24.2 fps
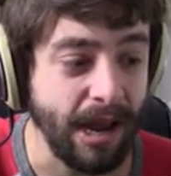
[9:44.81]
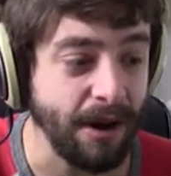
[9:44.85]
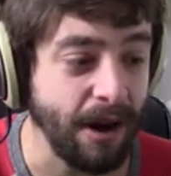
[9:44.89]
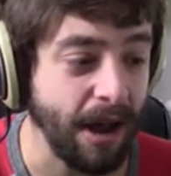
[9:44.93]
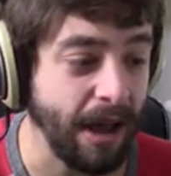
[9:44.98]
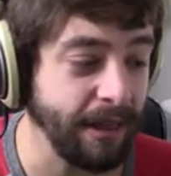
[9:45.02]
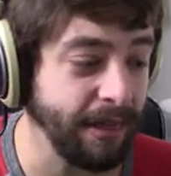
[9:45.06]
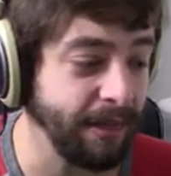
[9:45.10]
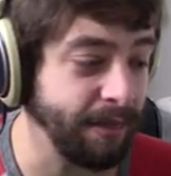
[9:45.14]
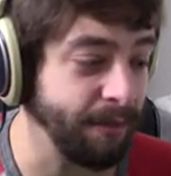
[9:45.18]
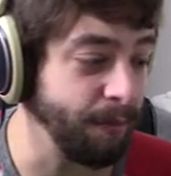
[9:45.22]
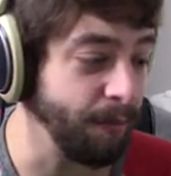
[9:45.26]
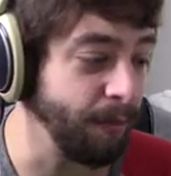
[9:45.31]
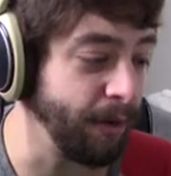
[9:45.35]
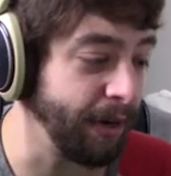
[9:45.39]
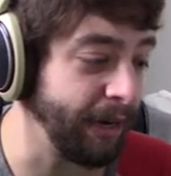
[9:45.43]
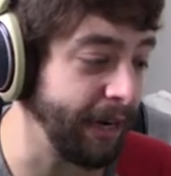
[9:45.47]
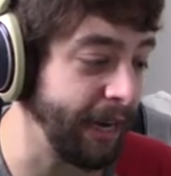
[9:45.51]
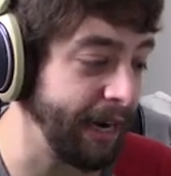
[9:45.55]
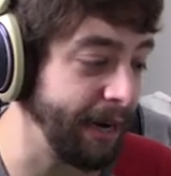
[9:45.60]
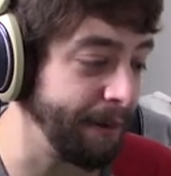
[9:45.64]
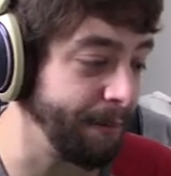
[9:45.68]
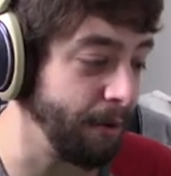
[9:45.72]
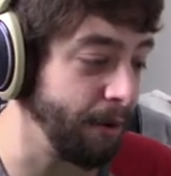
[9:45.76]
And I, we're
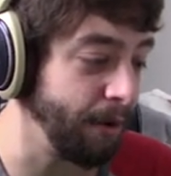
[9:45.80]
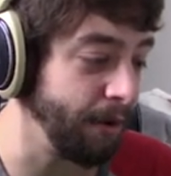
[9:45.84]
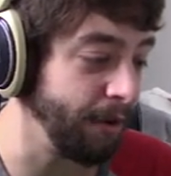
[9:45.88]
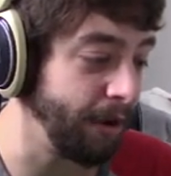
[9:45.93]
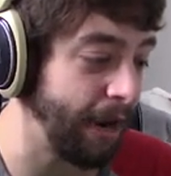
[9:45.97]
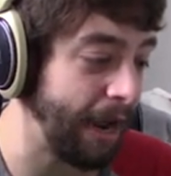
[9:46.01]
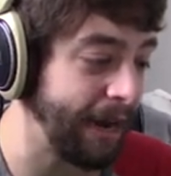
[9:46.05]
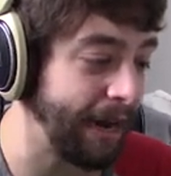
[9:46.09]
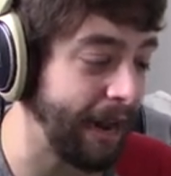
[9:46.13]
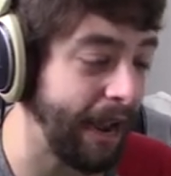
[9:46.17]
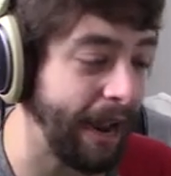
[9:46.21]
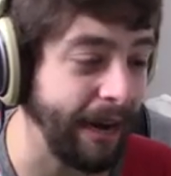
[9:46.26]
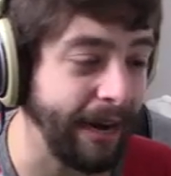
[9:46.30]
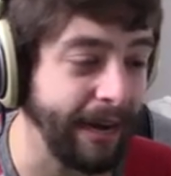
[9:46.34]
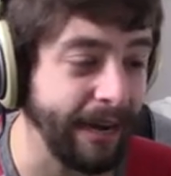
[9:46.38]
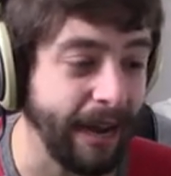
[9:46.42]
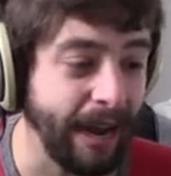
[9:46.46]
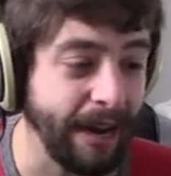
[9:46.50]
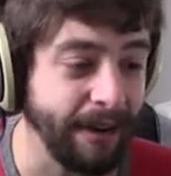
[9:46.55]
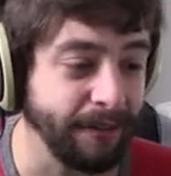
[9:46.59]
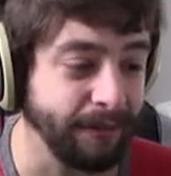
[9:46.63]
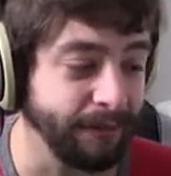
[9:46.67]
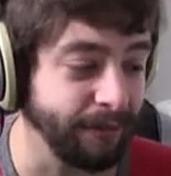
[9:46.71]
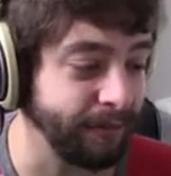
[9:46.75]
getting murdered. I, I,
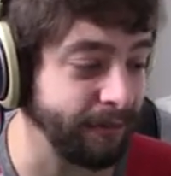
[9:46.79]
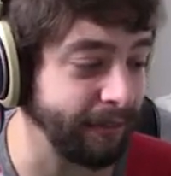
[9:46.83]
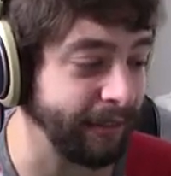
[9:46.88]
I